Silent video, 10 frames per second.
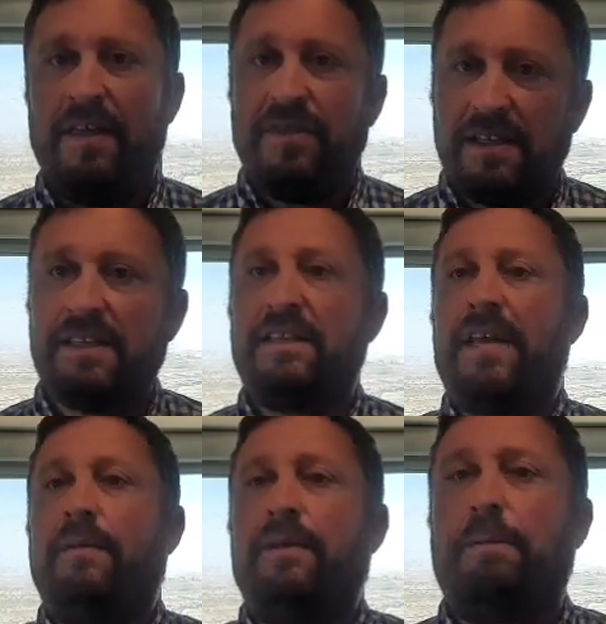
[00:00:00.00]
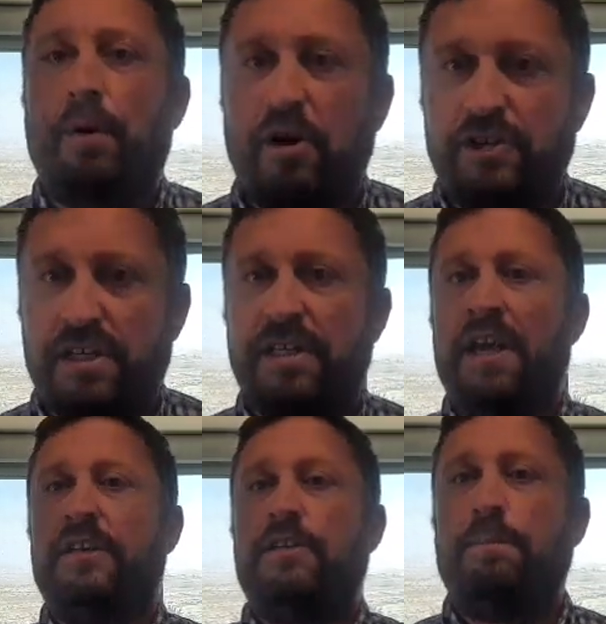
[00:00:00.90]
This is the time to purge it,
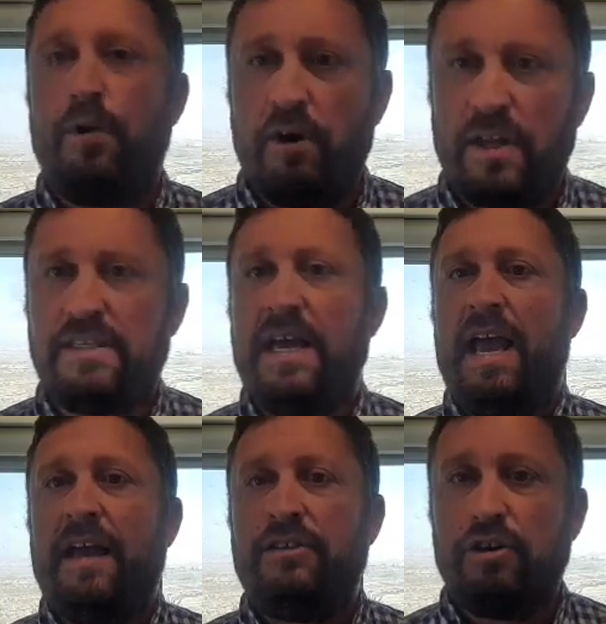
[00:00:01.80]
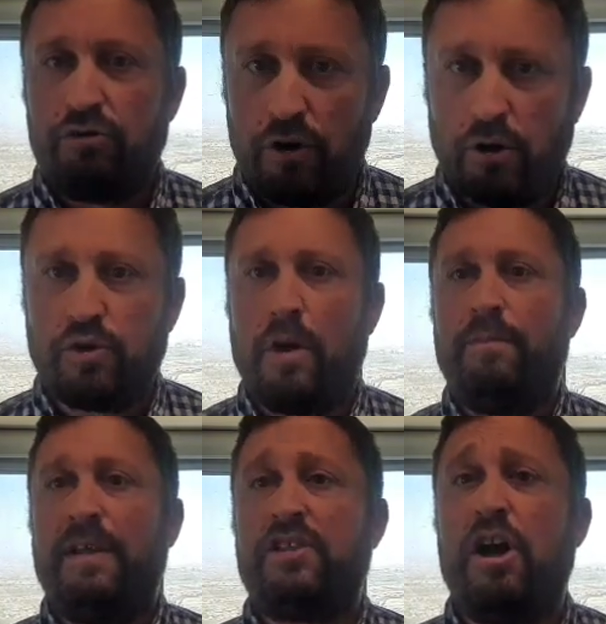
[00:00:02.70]
to burn it, and to grow. So I
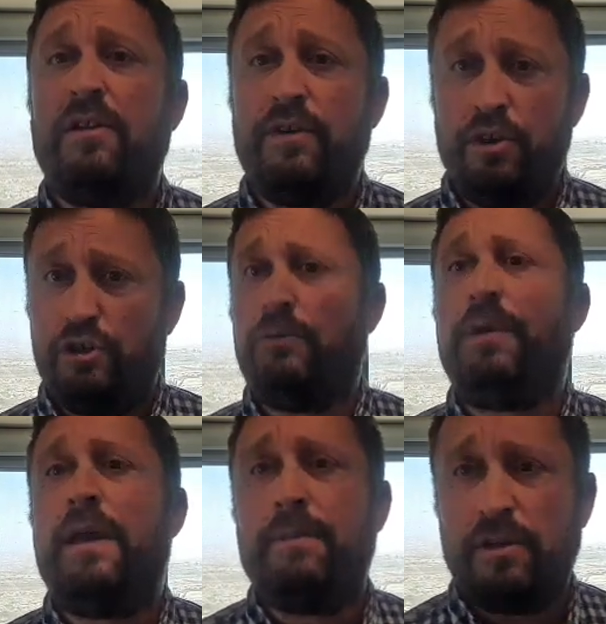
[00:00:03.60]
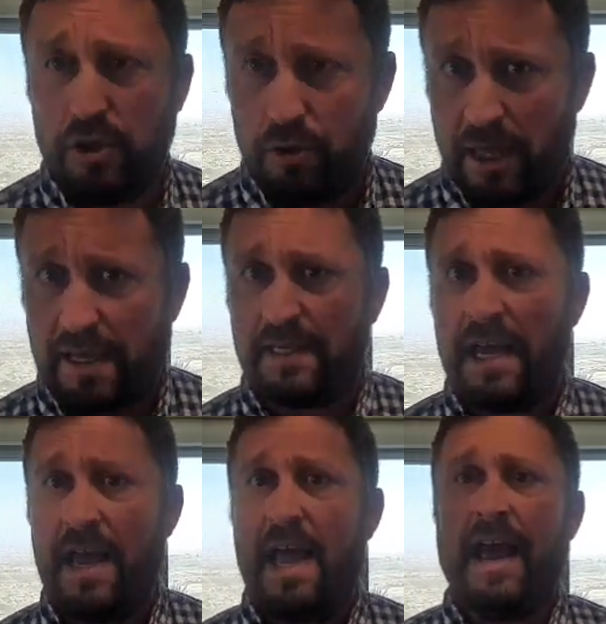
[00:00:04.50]
bless all of you that you should be able to do that
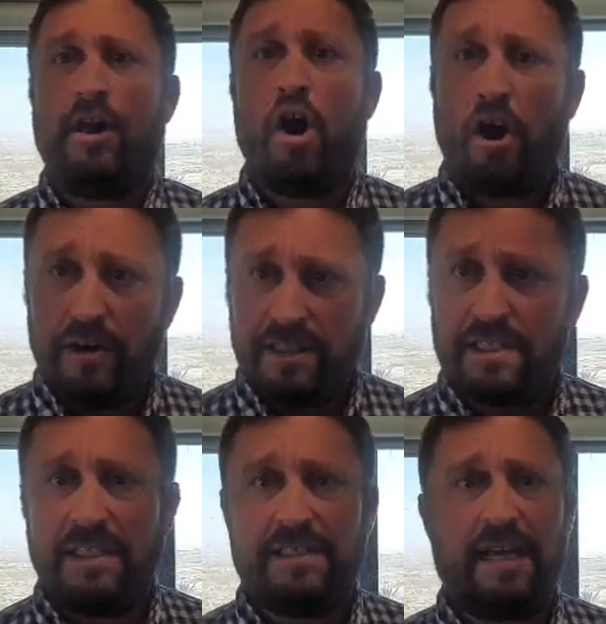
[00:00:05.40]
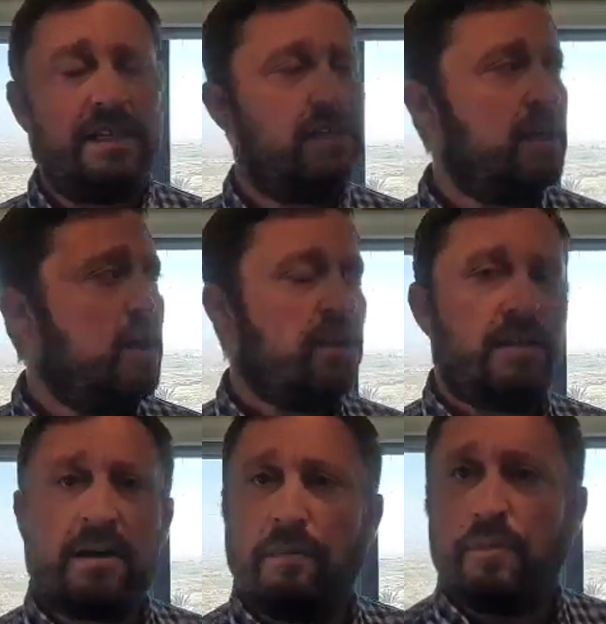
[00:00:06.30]
and harness these days
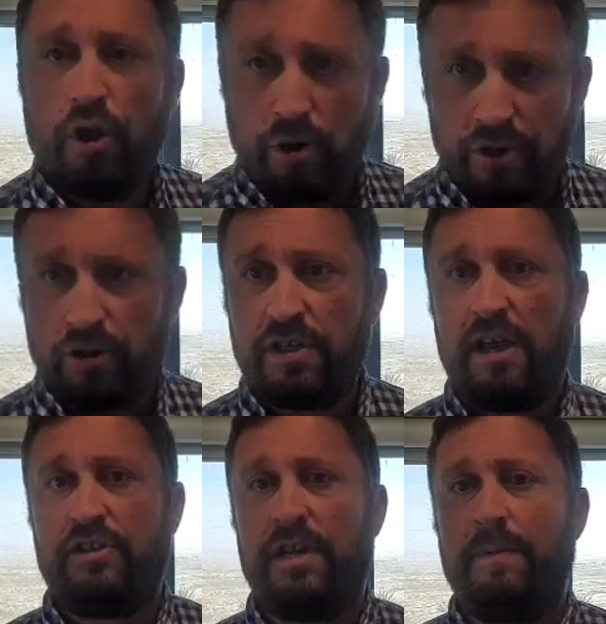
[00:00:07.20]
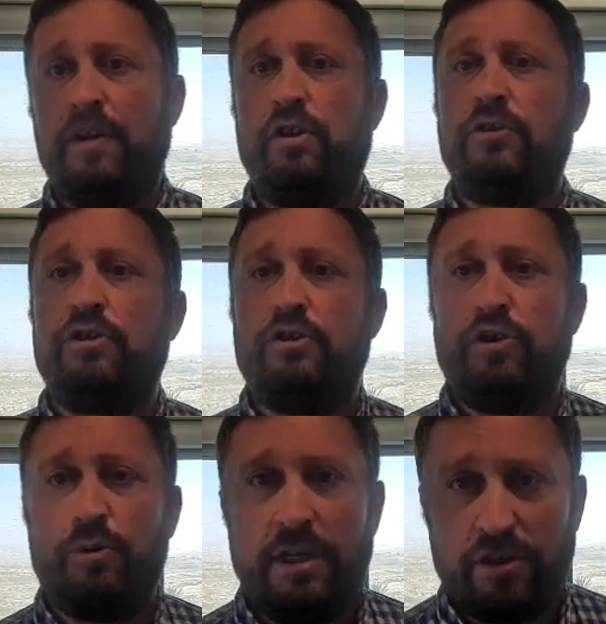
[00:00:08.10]
to come closer to Hashem and closer
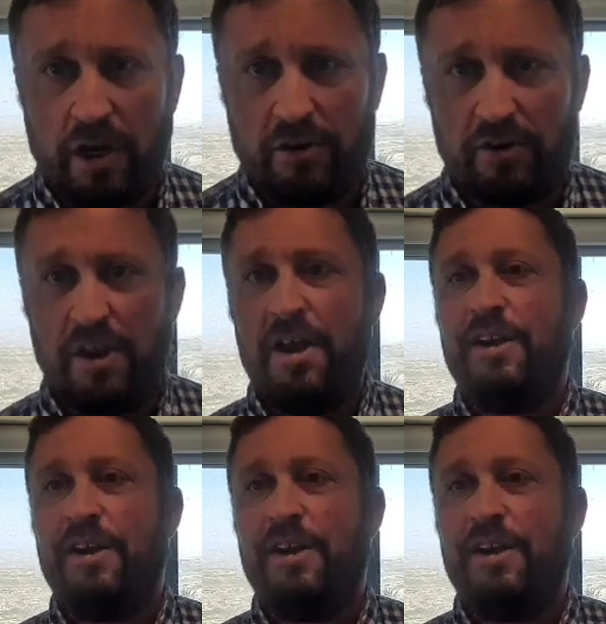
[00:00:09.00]
to each other.